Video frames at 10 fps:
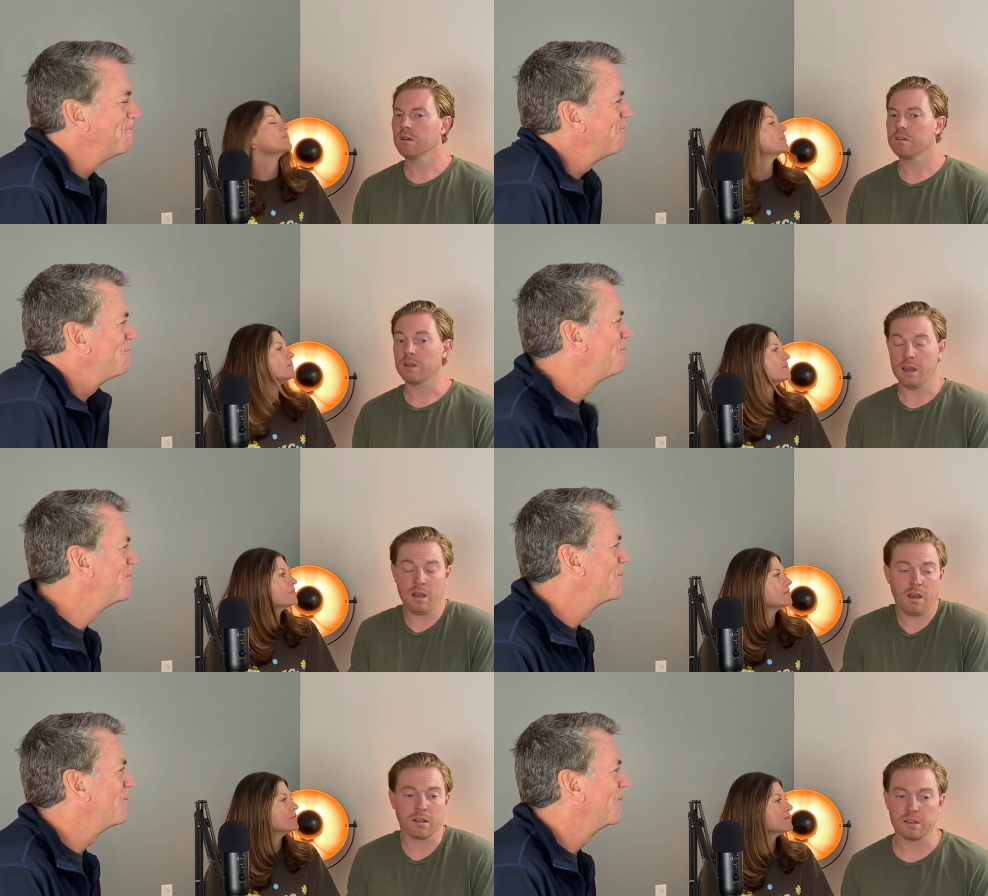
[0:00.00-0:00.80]

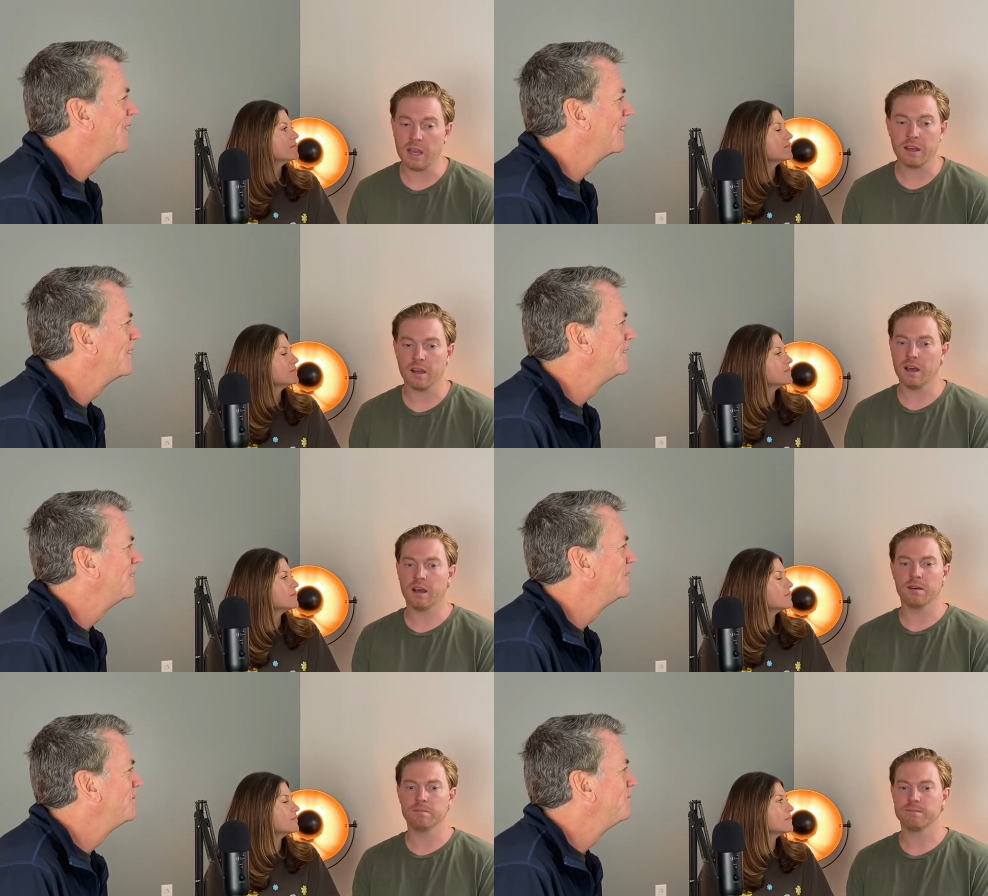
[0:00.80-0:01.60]
Speaker 1: Yeah, yeah.
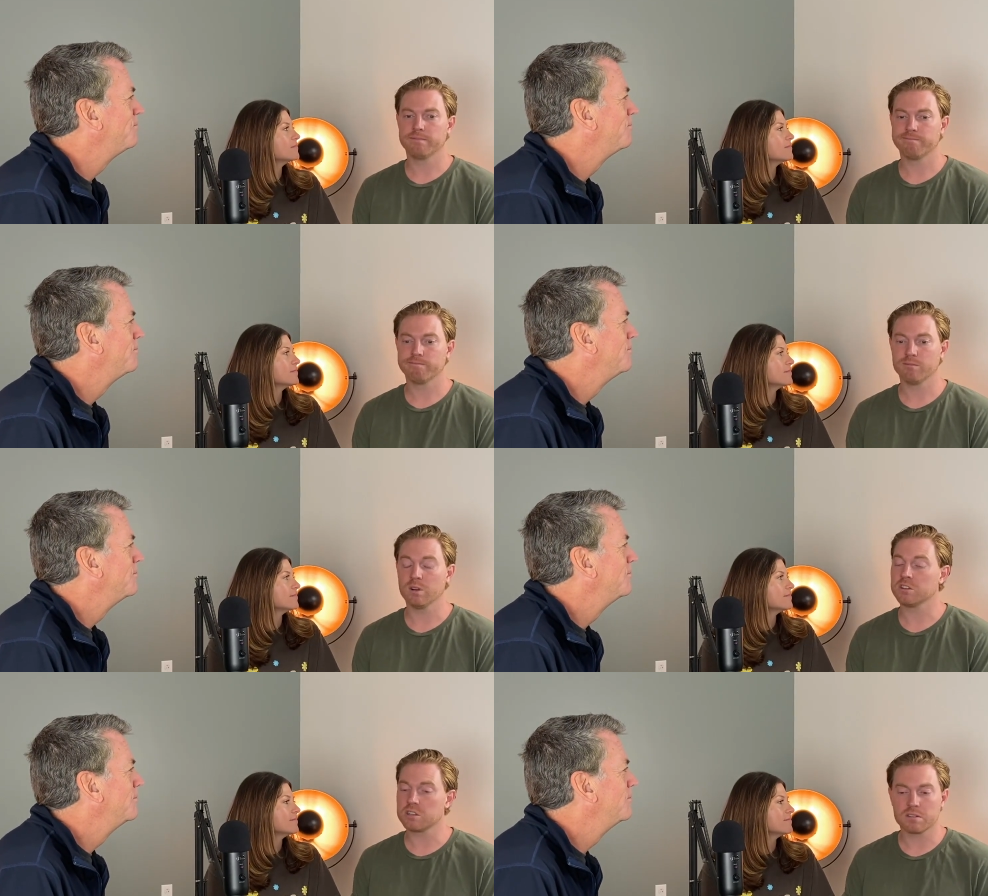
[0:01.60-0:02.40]
Uh,
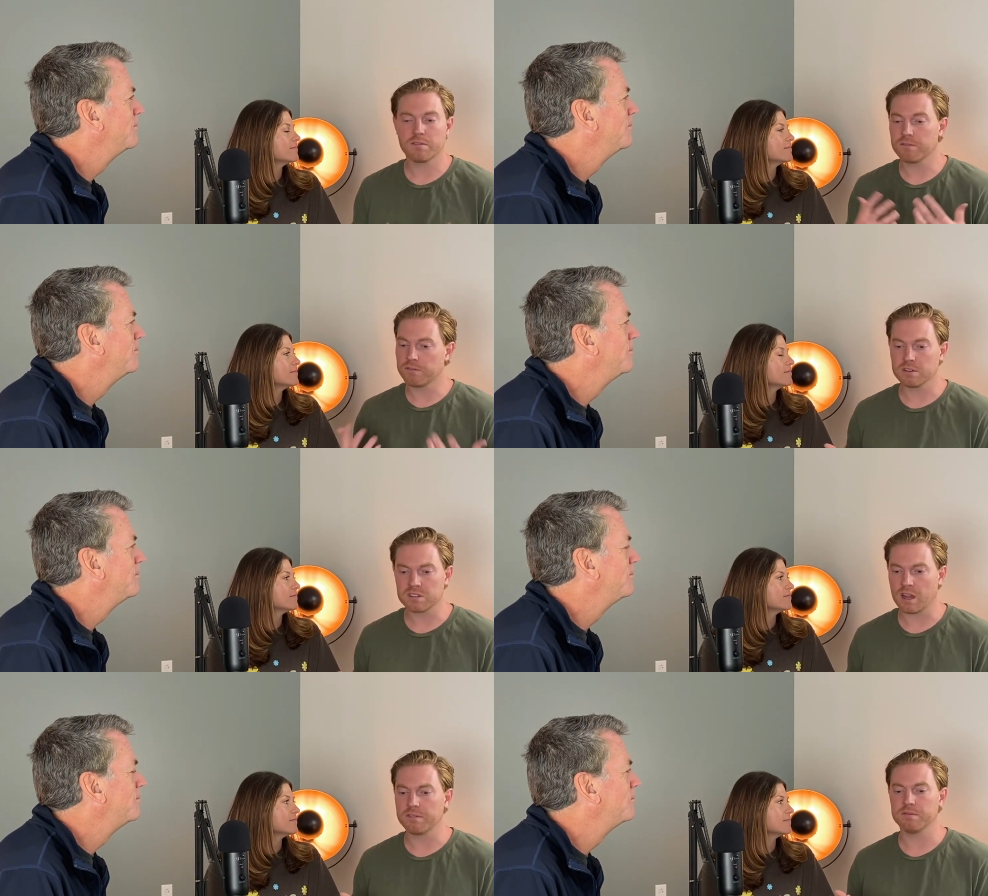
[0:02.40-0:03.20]
well, just
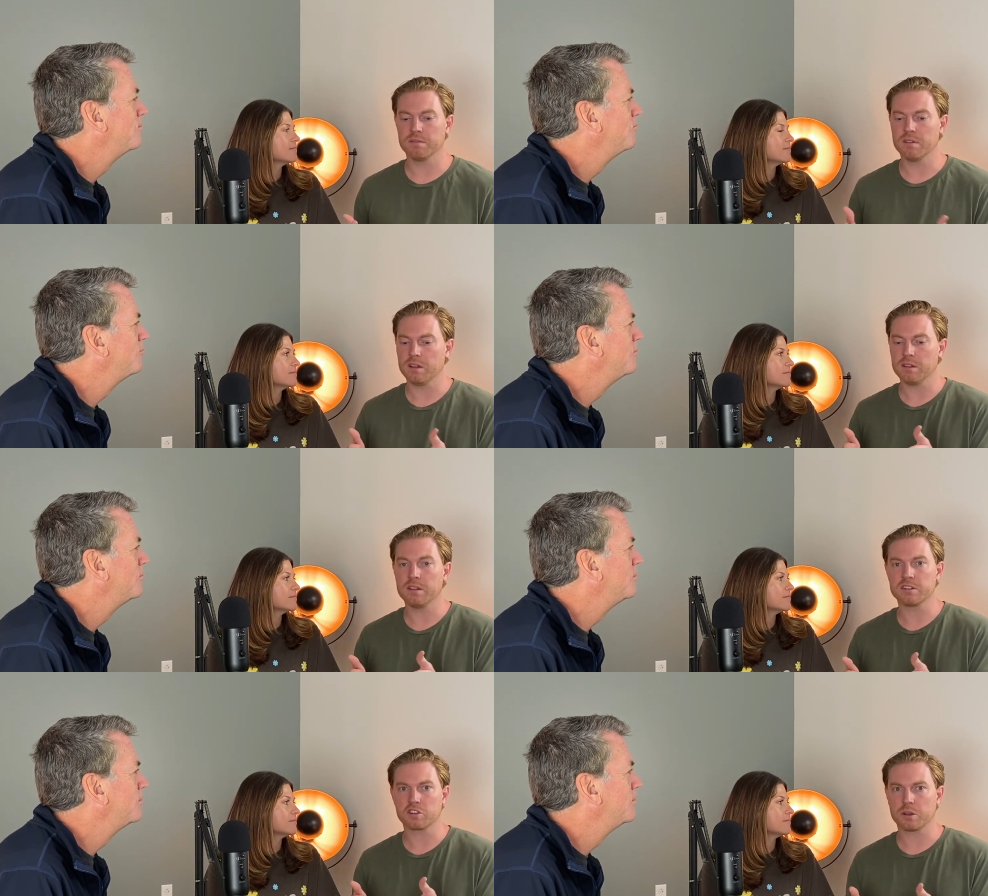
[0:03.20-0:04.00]
first off, the
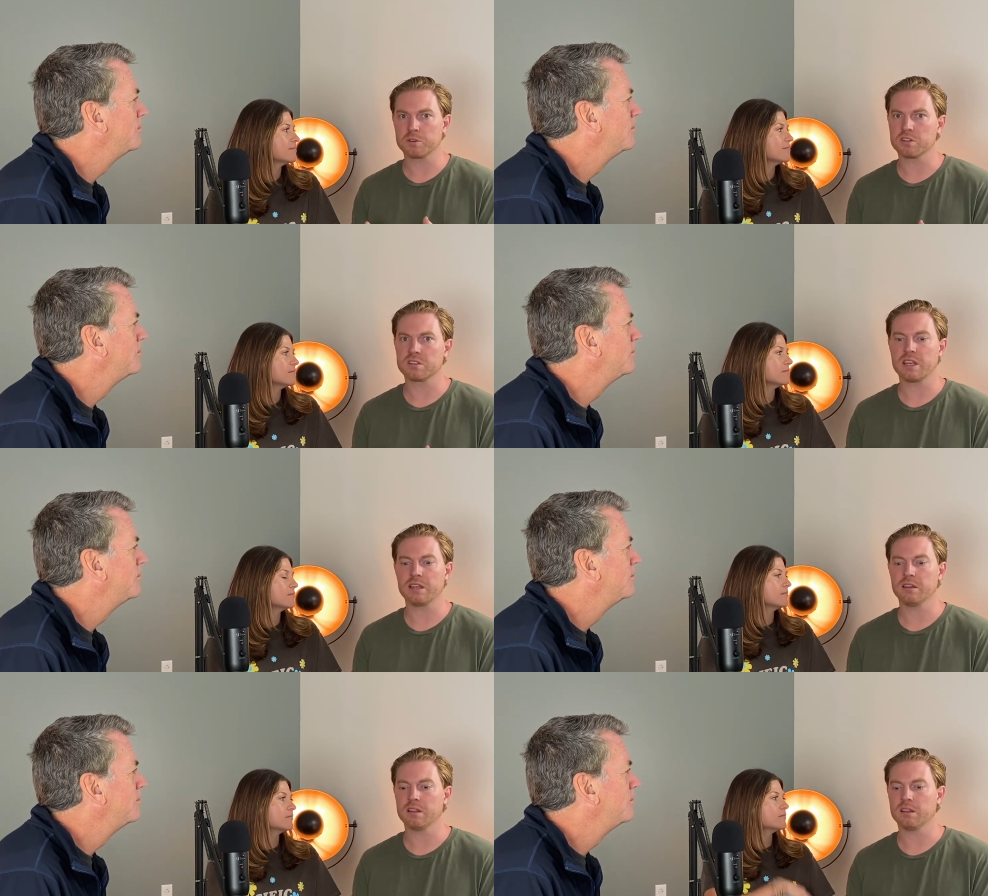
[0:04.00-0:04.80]
the scripture
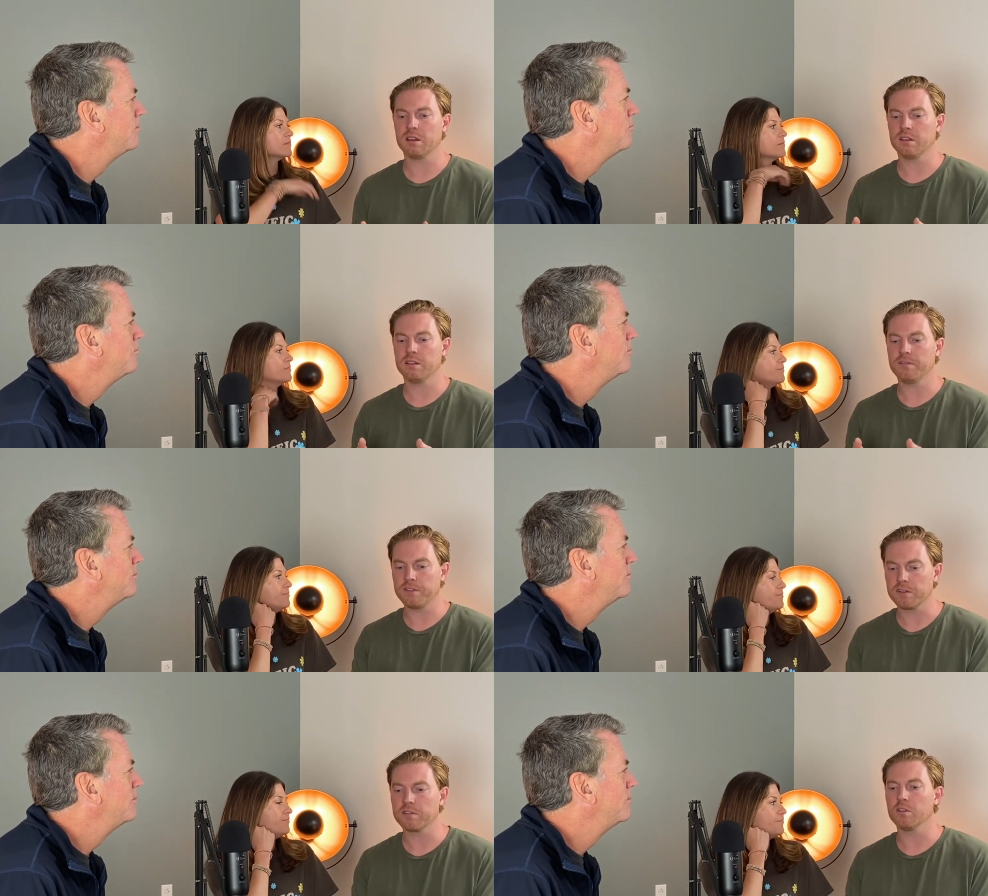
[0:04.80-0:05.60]
saying that the the
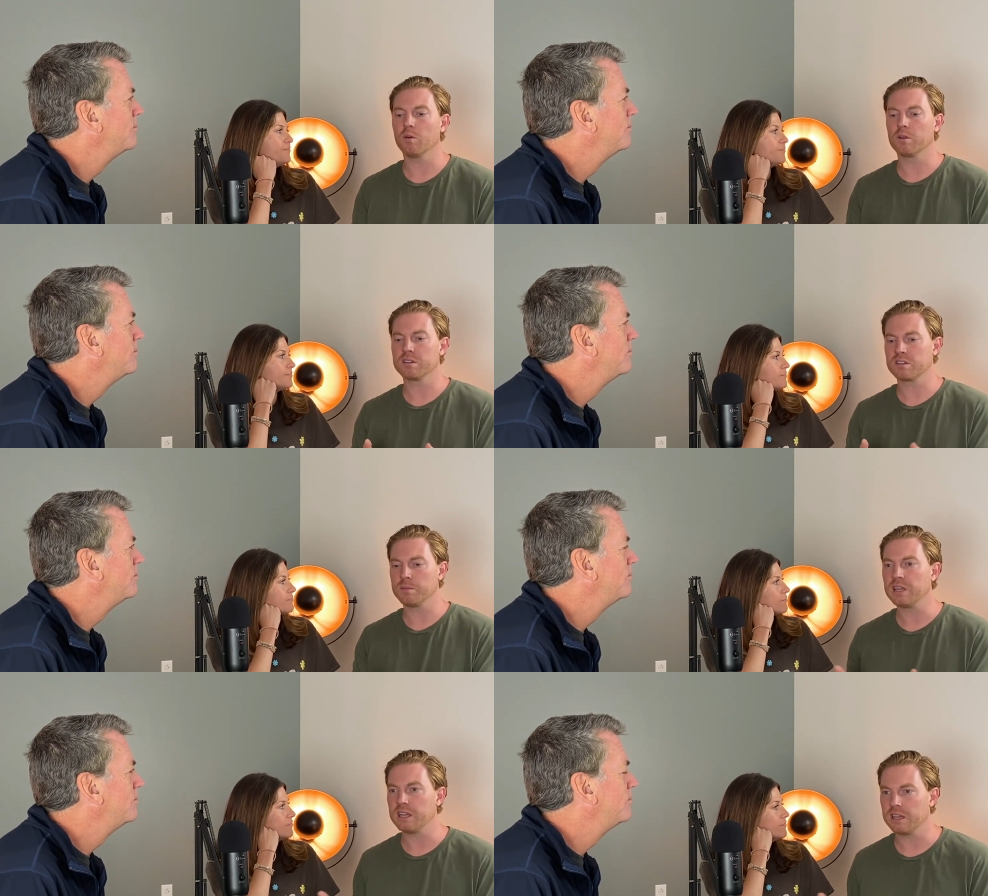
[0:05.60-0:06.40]
fear of the Lord is the
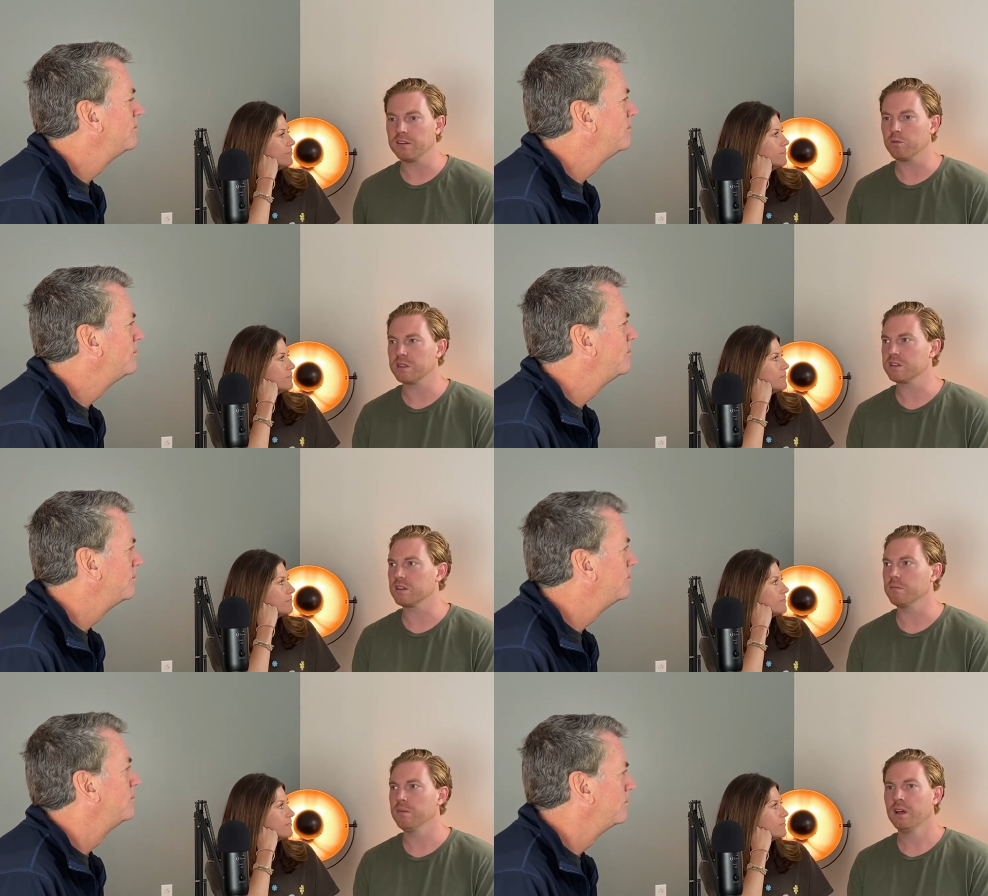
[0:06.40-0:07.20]
beginning of wisdom.